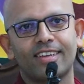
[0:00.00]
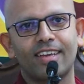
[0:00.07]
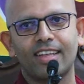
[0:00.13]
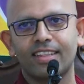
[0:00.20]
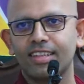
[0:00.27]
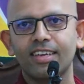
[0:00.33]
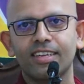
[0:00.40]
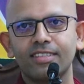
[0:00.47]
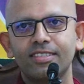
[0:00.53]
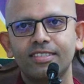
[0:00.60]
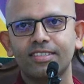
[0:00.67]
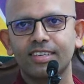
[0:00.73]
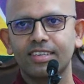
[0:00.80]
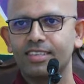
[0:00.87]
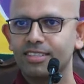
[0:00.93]
and
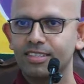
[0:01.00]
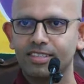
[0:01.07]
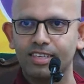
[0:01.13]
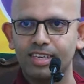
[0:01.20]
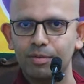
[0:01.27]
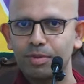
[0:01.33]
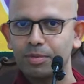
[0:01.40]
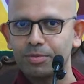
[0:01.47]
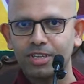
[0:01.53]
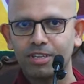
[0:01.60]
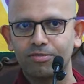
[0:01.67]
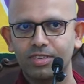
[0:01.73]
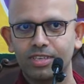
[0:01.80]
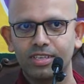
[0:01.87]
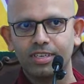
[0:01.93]
then he doesn't keep
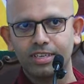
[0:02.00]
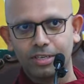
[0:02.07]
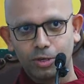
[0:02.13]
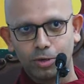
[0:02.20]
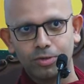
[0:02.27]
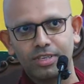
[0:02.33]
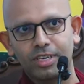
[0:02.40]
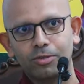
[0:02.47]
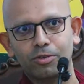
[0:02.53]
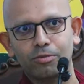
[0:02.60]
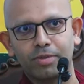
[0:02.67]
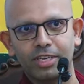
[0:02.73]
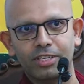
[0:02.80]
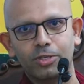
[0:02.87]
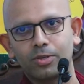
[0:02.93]
himself here, he goes out to
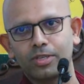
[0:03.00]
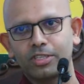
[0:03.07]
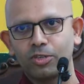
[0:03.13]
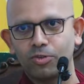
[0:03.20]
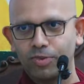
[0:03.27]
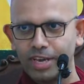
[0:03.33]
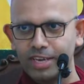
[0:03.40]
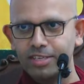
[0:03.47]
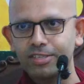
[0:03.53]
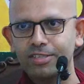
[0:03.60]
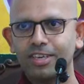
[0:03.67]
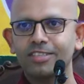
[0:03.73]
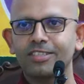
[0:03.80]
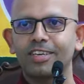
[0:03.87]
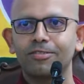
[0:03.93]
make sure that your
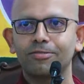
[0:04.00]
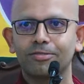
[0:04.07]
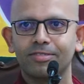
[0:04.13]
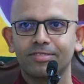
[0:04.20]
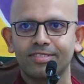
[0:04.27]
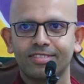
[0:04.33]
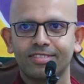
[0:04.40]
vehicles are safe